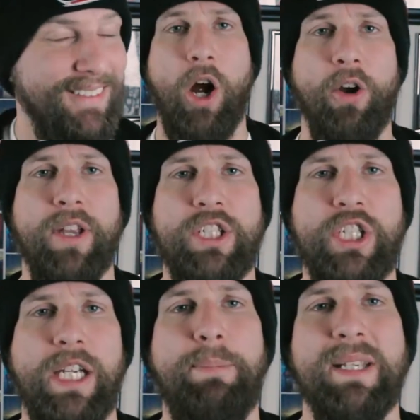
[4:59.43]
are the
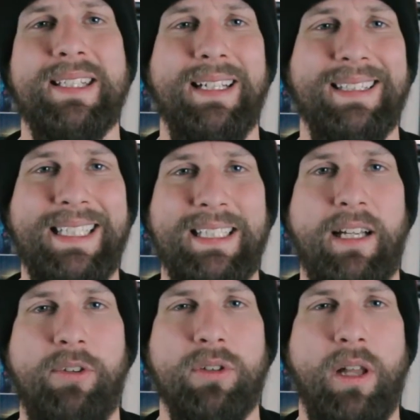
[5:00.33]
cheapest elite
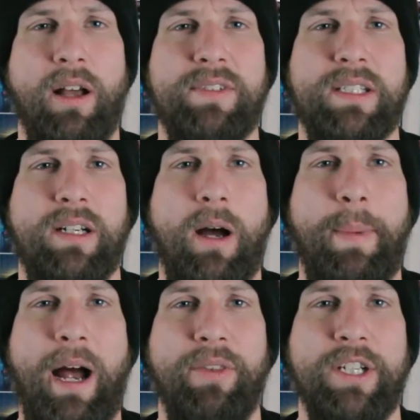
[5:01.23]
level gloves to
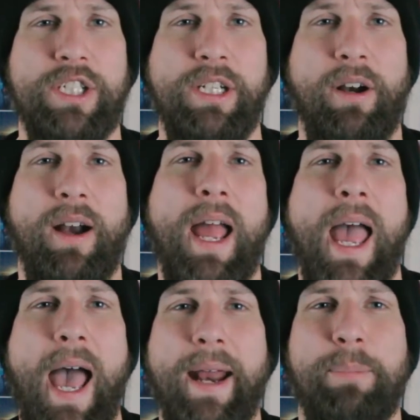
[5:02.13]
come out this year
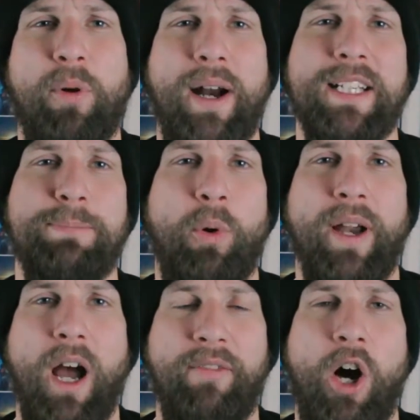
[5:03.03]
at a price point of